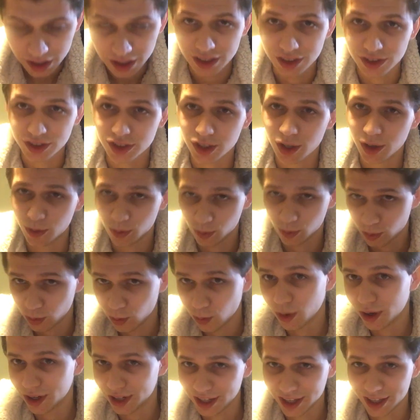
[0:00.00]
And so
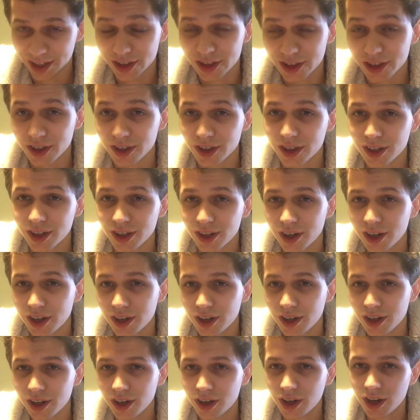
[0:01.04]
one nature
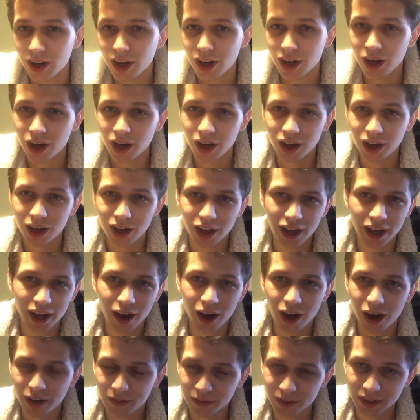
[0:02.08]

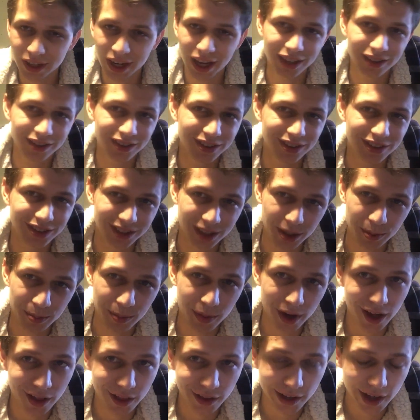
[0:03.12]
often has to sit
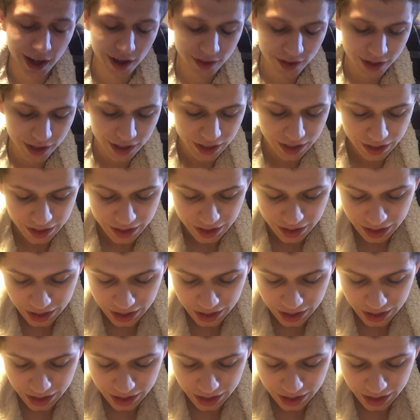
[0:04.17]
by the other.